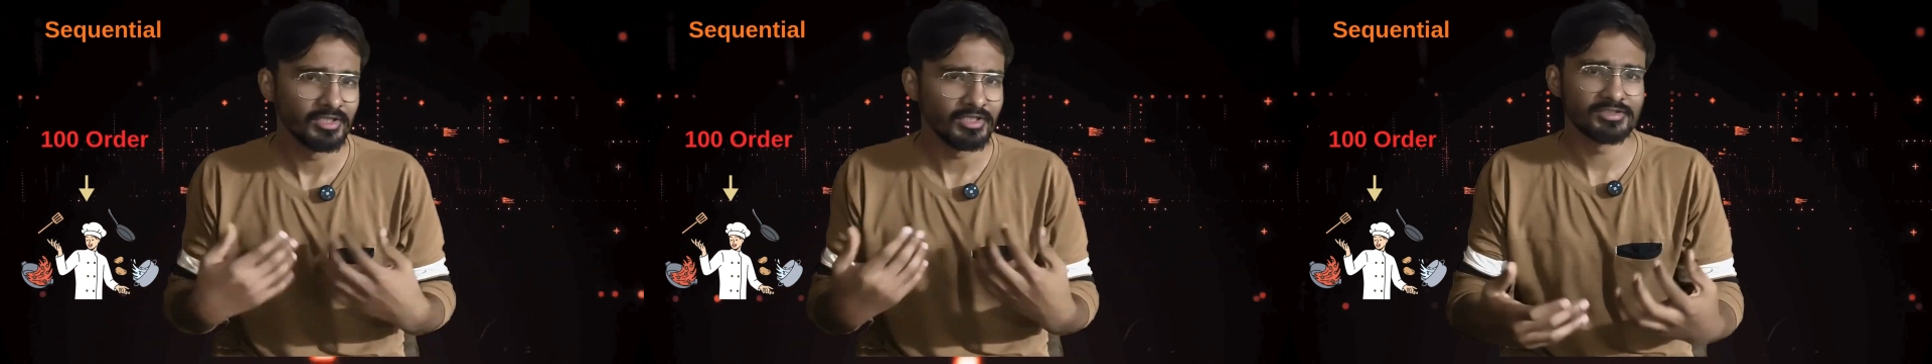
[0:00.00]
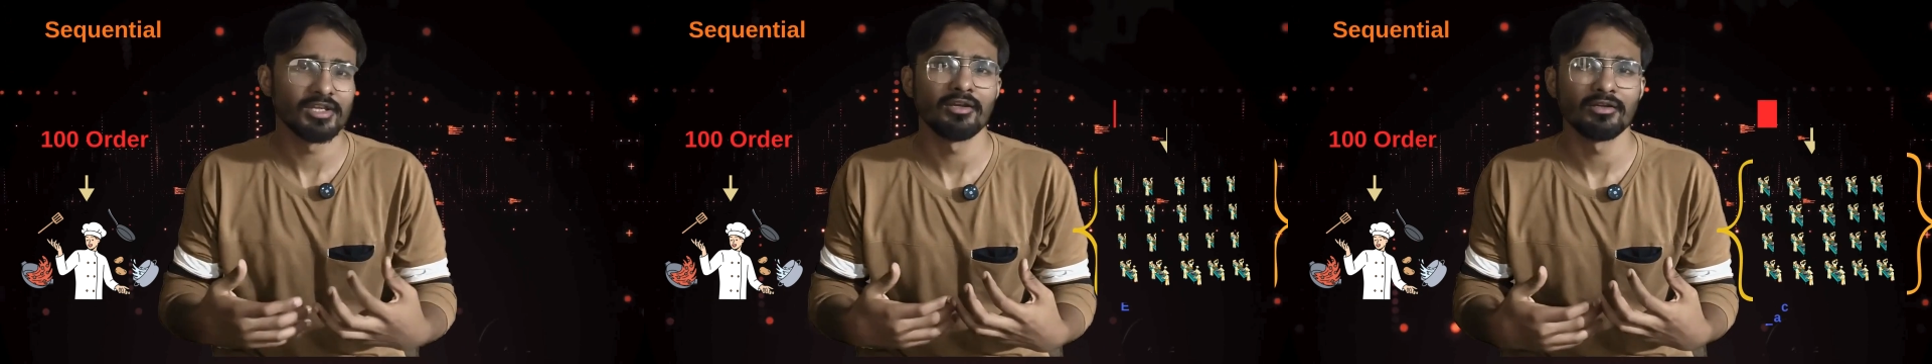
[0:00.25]

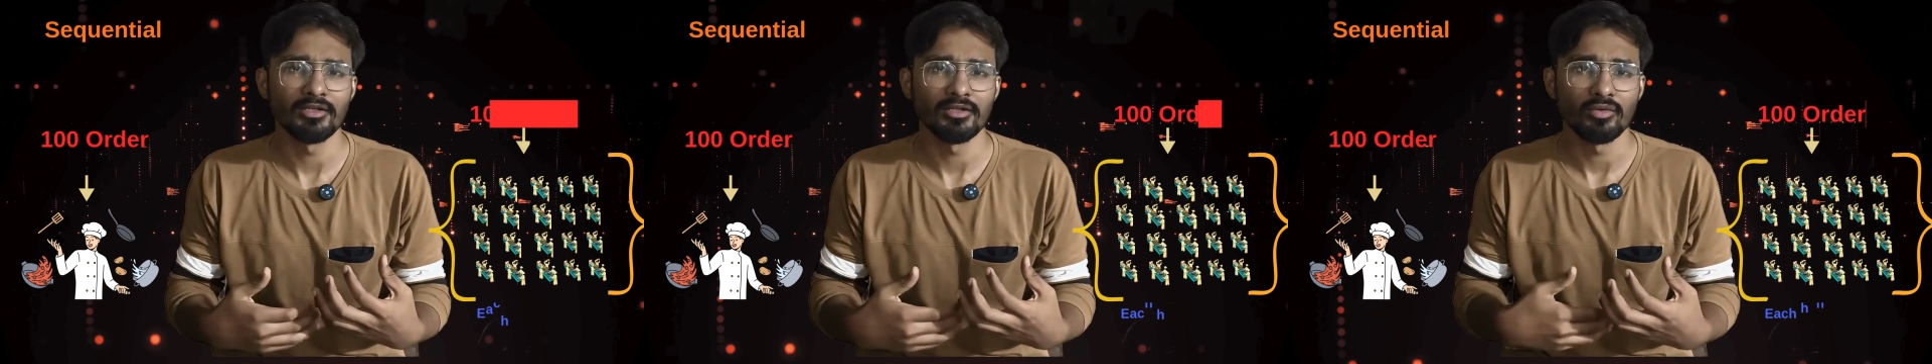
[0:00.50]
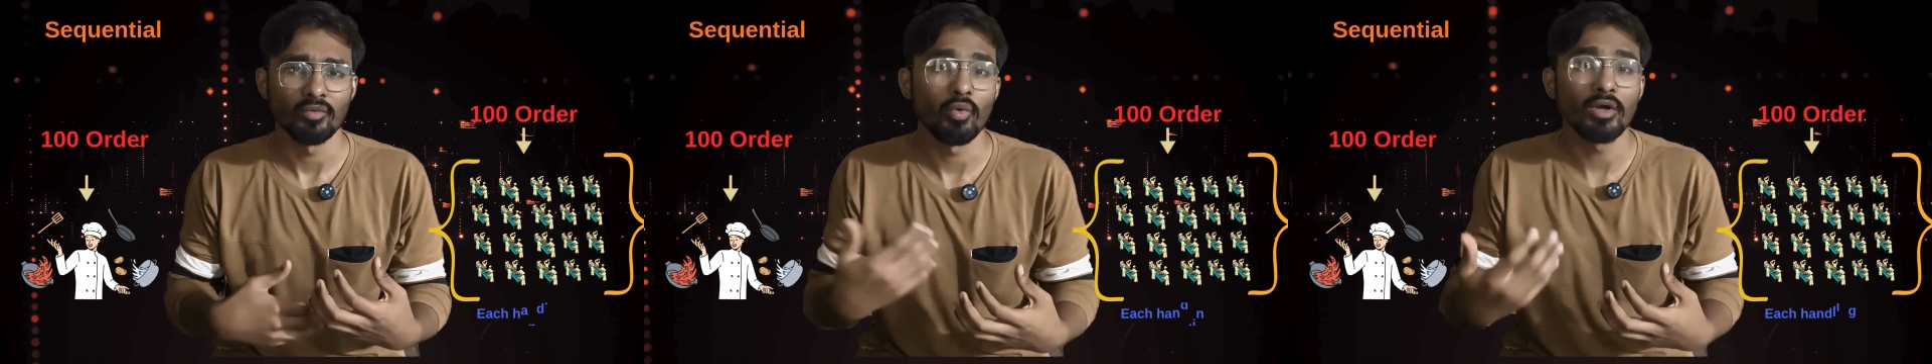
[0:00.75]
each
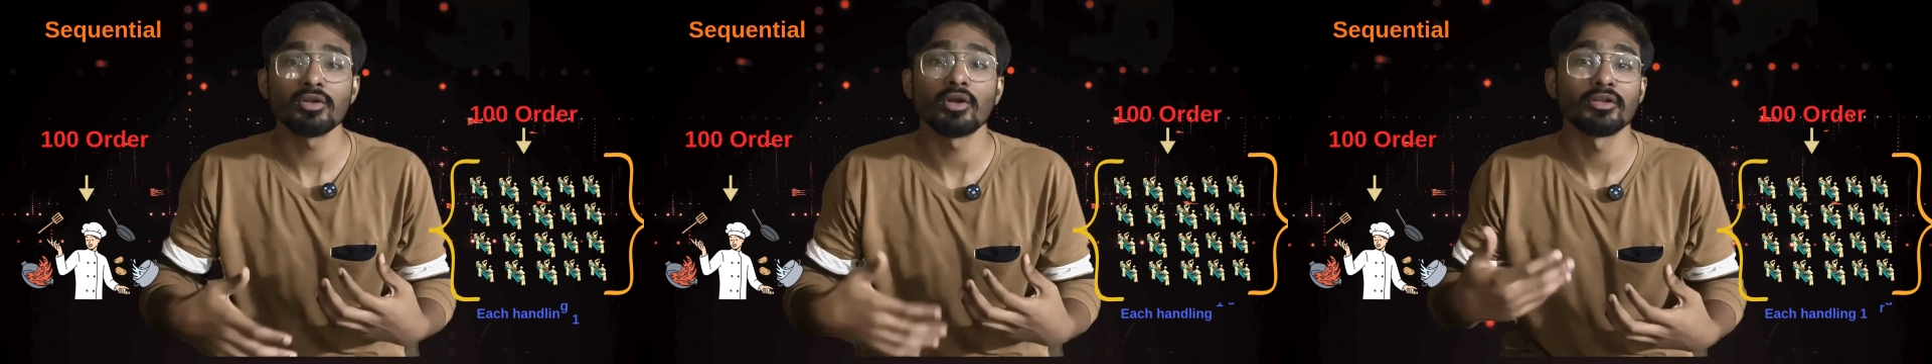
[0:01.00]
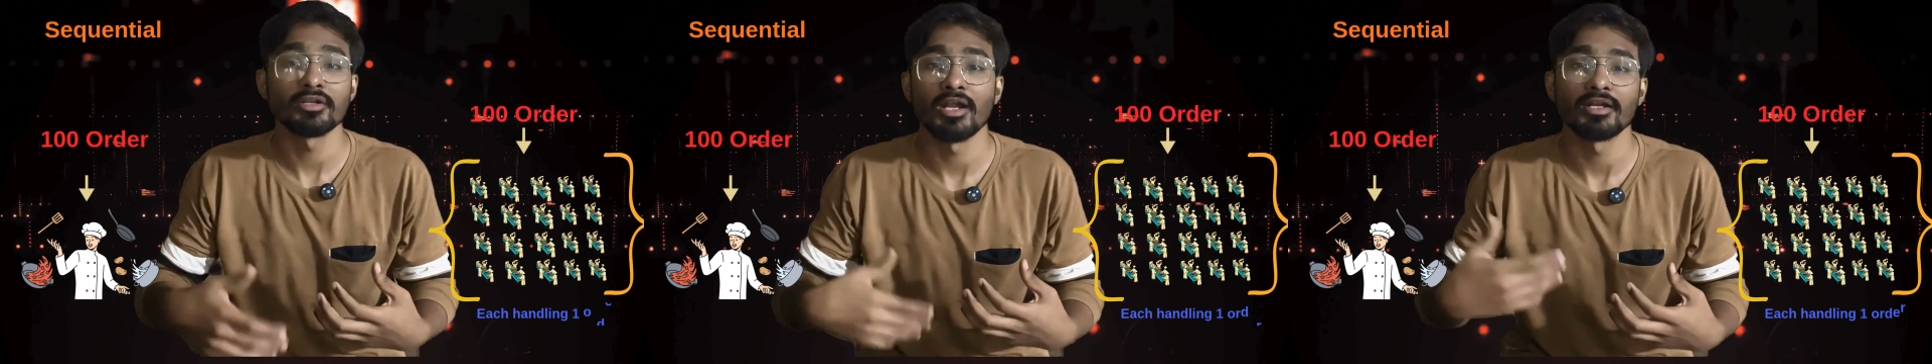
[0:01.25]
handling one
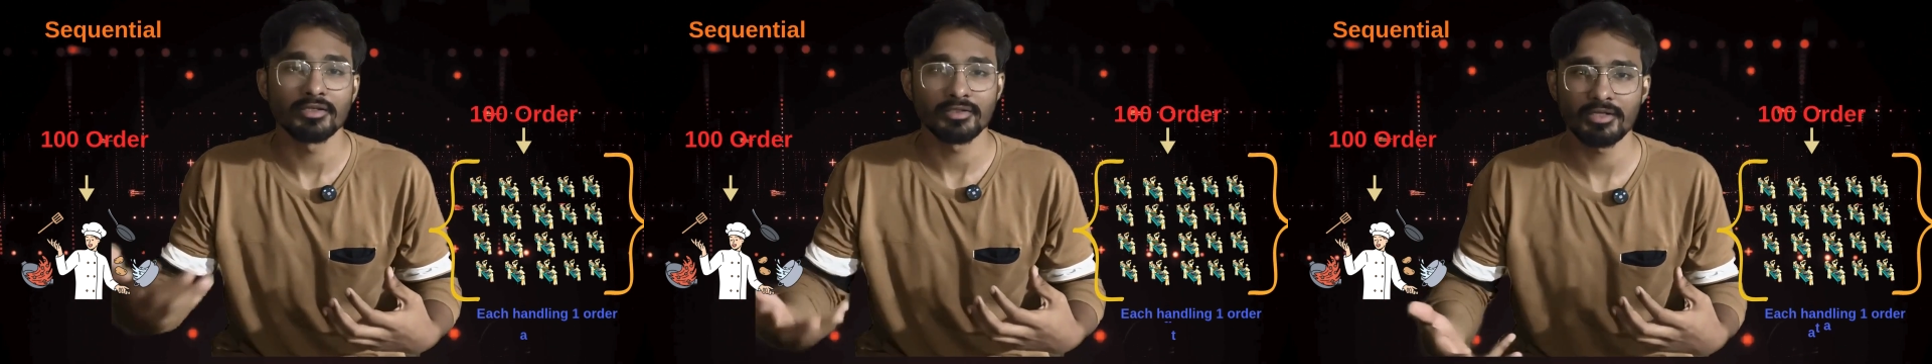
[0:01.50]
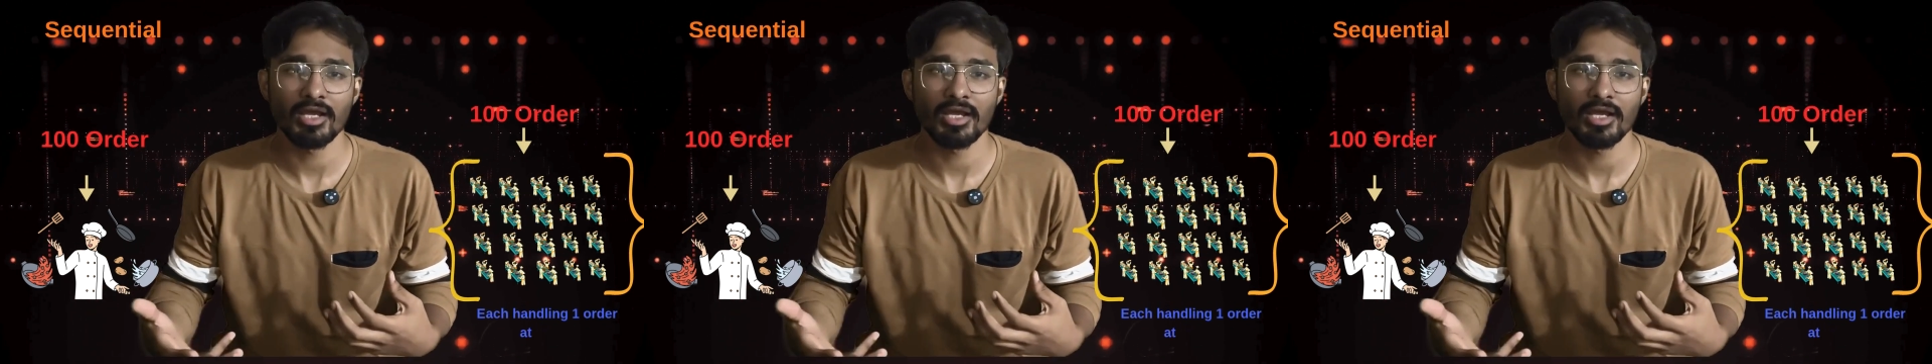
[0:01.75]
order at a